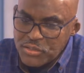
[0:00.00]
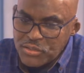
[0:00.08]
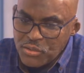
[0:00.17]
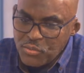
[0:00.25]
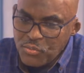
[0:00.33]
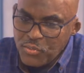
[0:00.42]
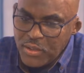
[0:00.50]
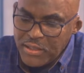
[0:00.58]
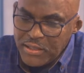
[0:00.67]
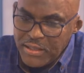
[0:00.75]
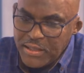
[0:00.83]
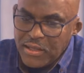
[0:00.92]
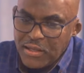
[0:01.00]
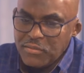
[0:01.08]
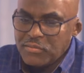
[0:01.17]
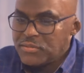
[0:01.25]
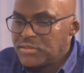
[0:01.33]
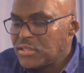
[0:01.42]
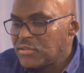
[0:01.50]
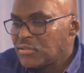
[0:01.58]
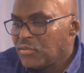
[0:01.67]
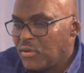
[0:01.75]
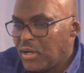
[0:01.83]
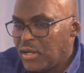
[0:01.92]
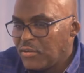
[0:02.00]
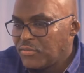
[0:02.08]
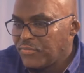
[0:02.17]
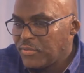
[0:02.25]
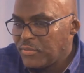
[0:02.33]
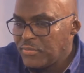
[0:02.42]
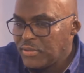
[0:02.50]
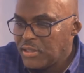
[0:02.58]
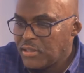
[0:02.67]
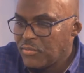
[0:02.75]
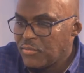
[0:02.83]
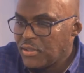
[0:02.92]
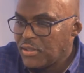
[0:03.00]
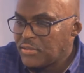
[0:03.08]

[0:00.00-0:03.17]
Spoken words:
So one day I would just go out from the